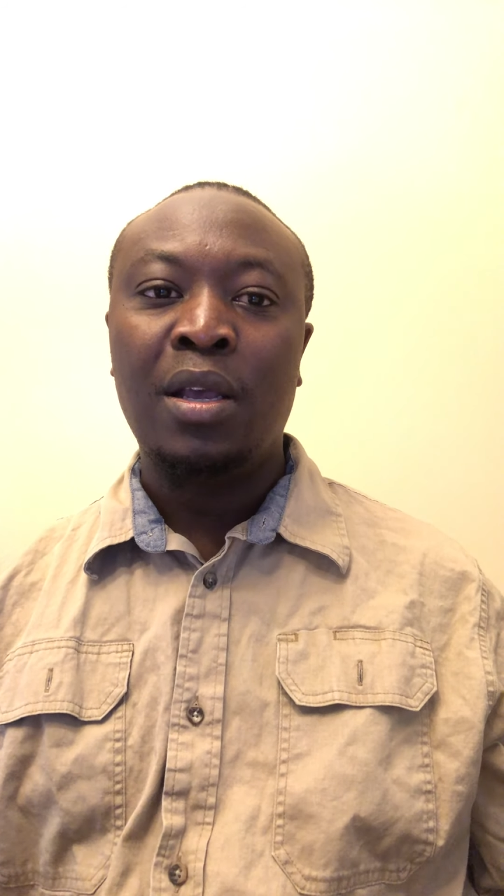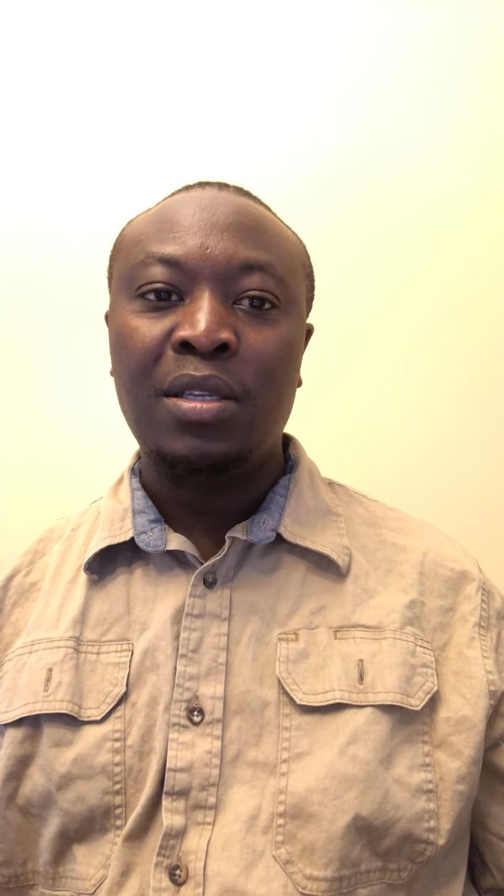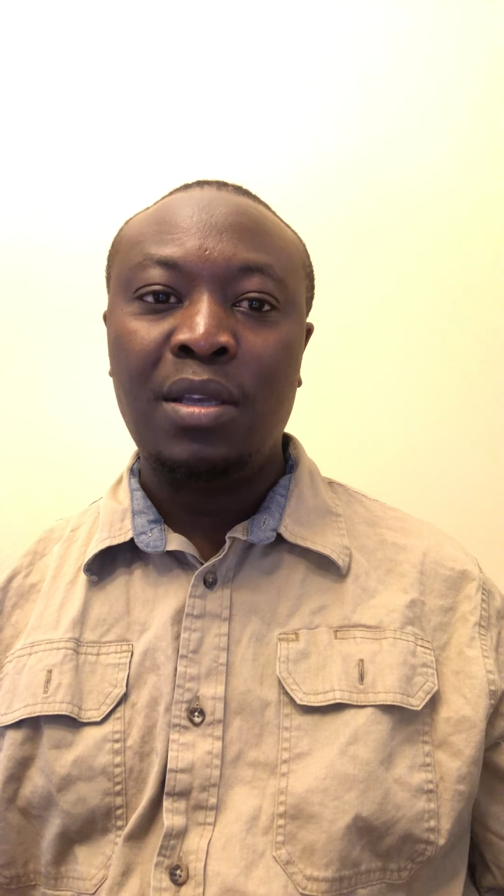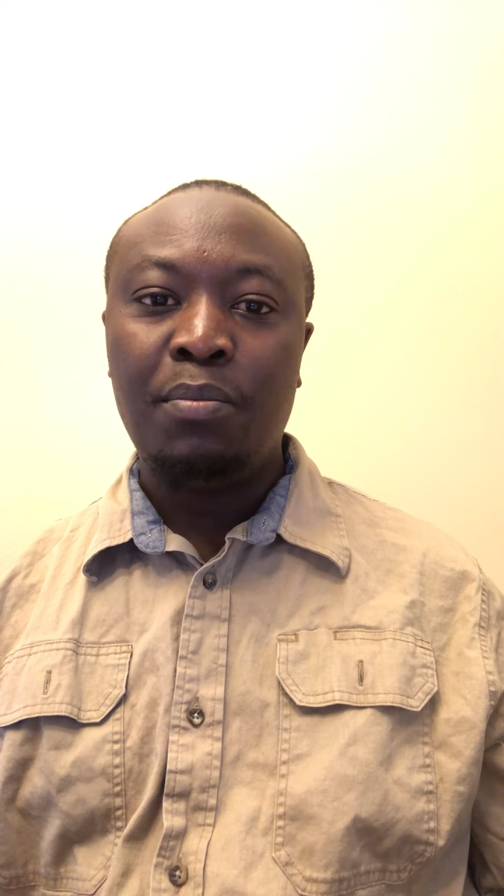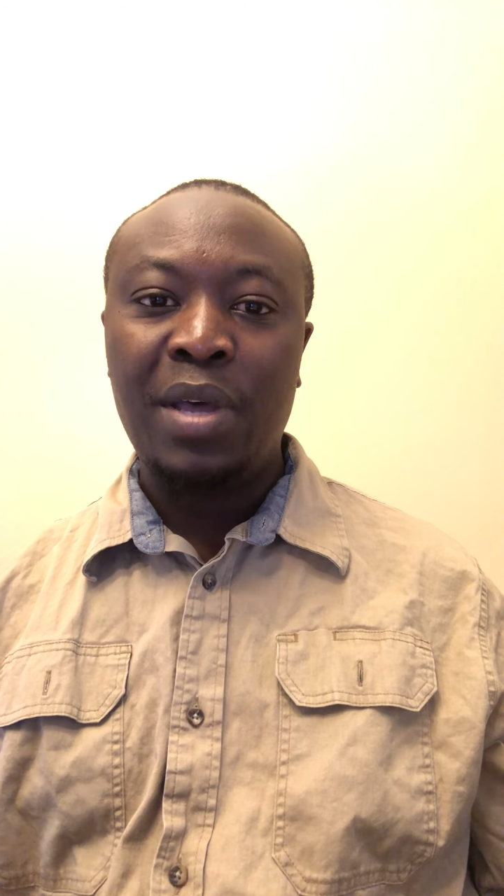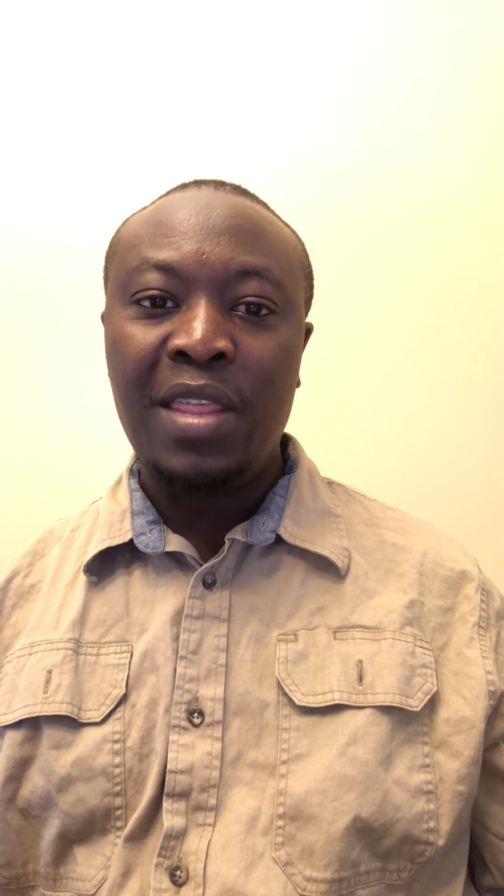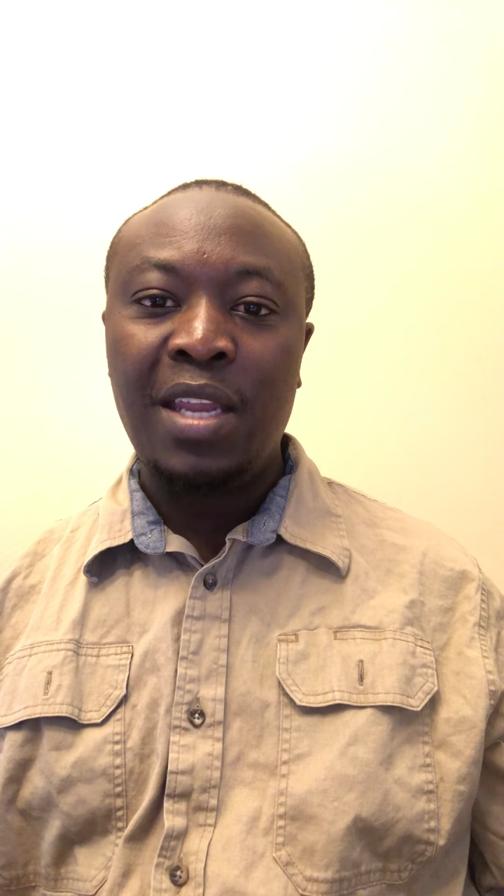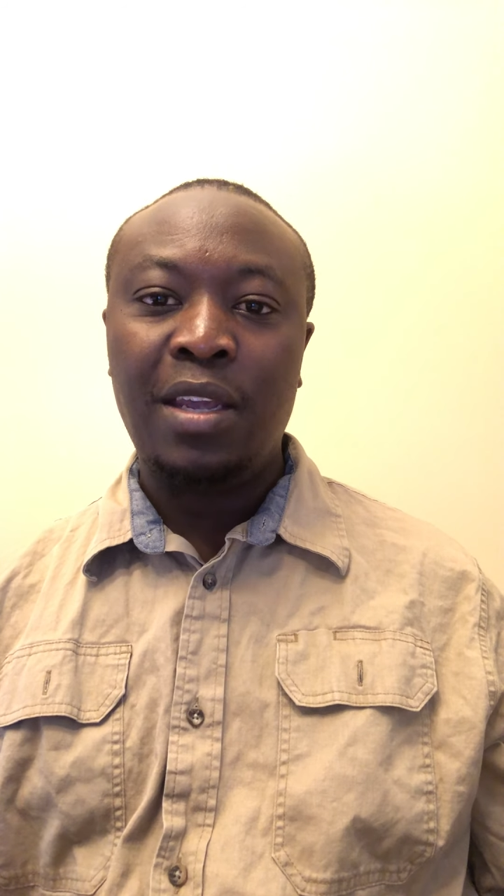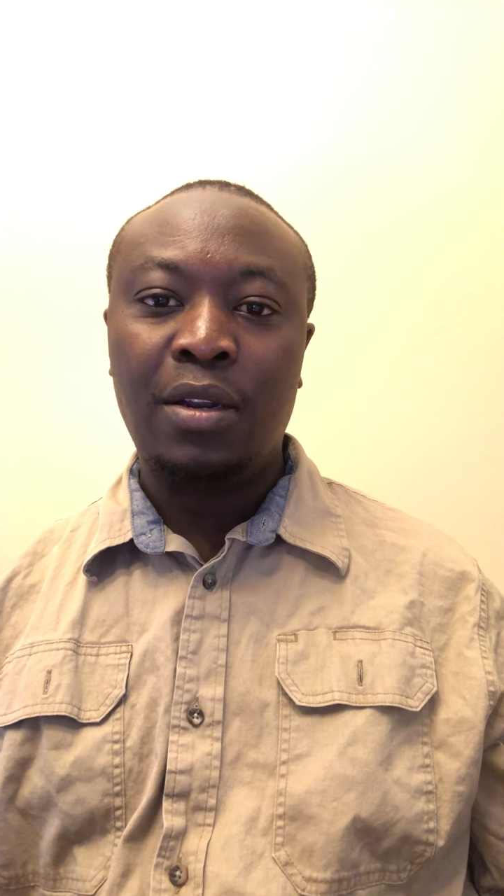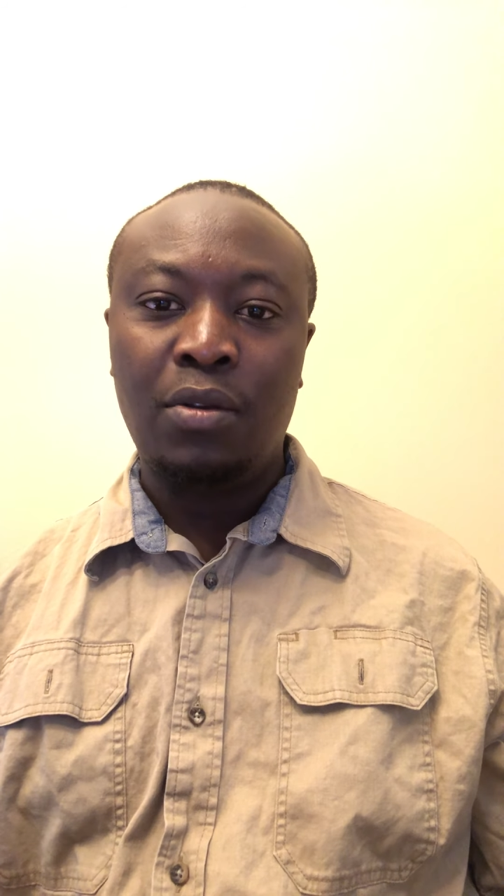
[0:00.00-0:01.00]

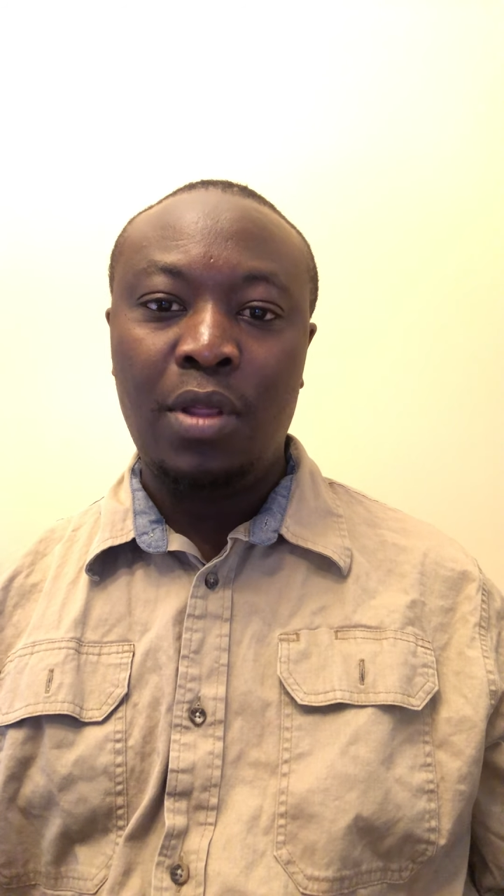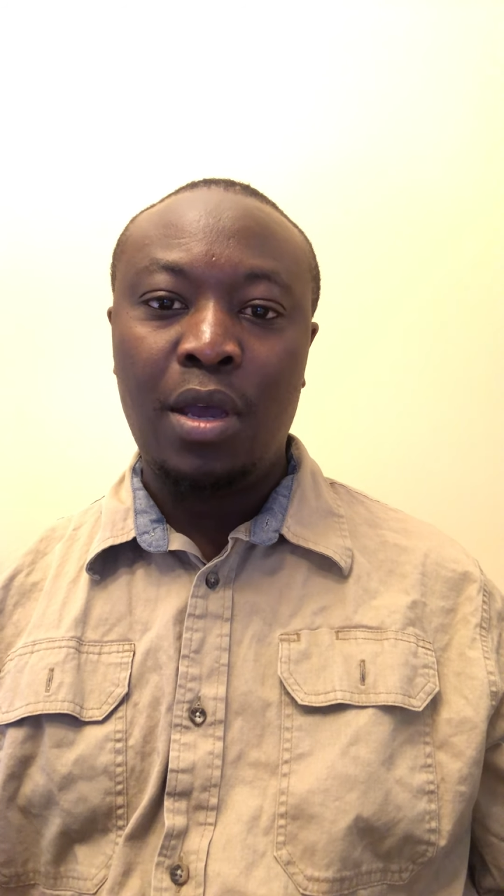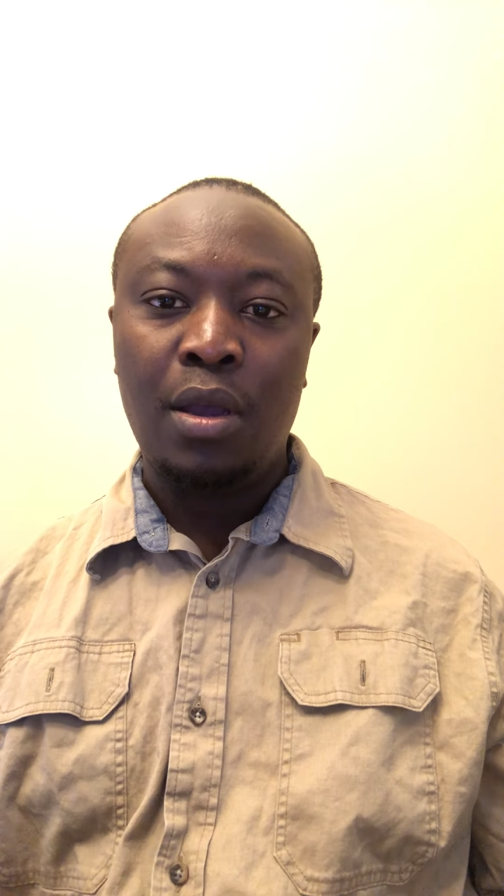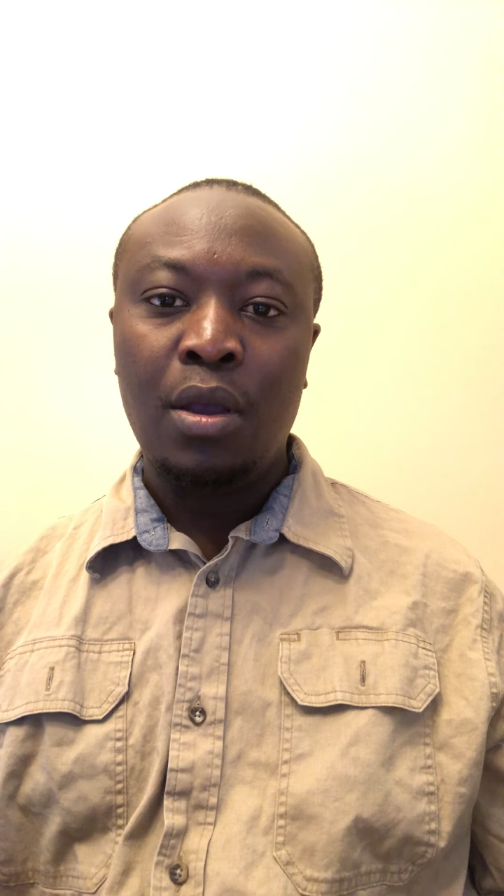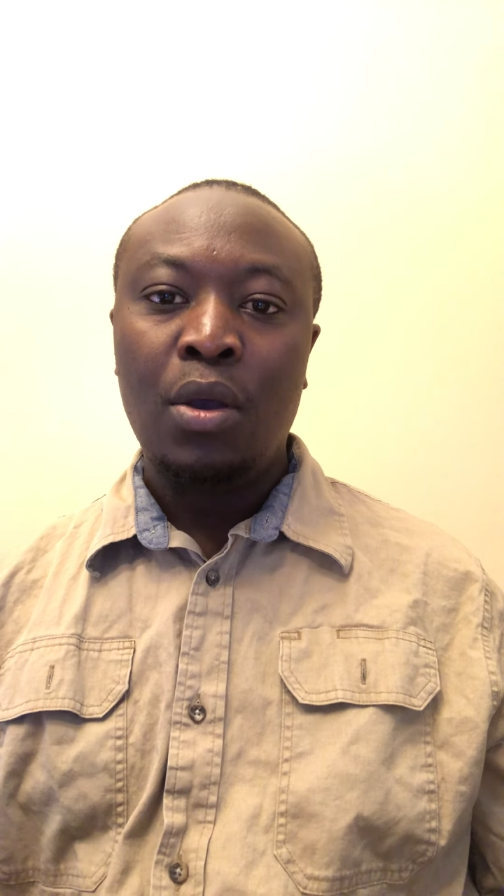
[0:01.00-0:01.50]
sympathetic to the